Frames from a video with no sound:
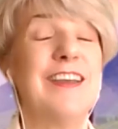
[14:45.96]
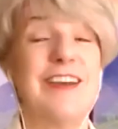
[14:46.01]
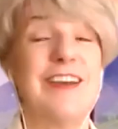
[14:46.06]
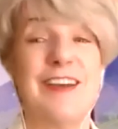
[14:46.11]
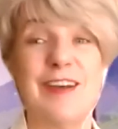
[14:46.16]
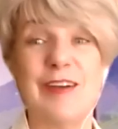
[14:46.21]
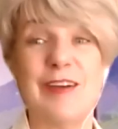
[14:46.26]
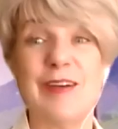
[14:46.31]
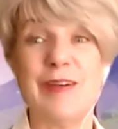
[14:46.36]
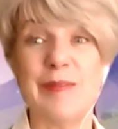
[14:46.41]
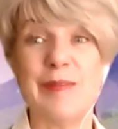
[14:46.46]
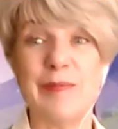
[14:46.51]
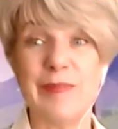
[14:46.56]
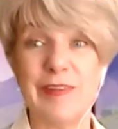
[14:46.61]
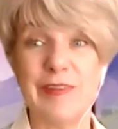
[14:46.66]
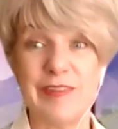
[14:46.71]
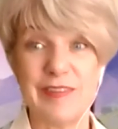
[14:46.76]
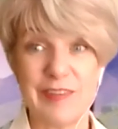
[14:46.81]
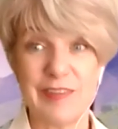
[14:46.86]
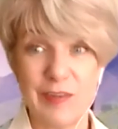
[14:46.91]
am
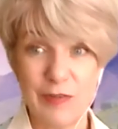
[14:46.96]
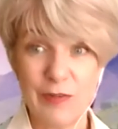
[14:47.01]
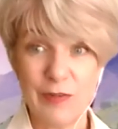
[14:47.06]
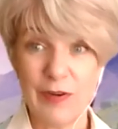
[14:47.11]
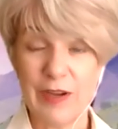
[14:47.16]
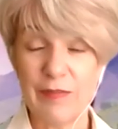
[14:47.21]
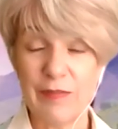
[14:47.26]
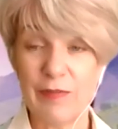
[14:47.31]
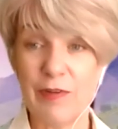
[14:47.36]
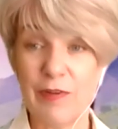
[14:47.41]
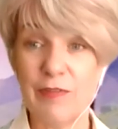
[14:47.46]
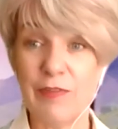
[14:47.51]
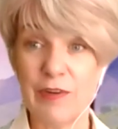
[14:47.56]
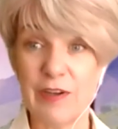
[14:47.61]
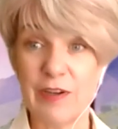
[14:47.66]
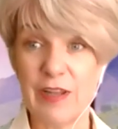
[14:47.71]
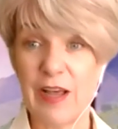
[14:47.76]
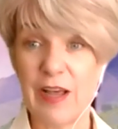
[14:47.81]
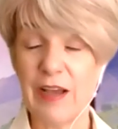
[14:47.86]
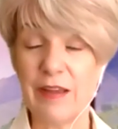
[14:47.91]
so grateful for
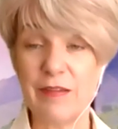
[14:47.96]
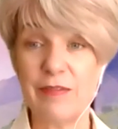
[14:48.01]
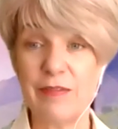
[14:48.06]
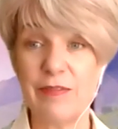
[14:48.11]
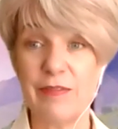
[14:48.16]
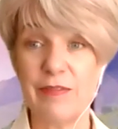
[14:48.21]
life.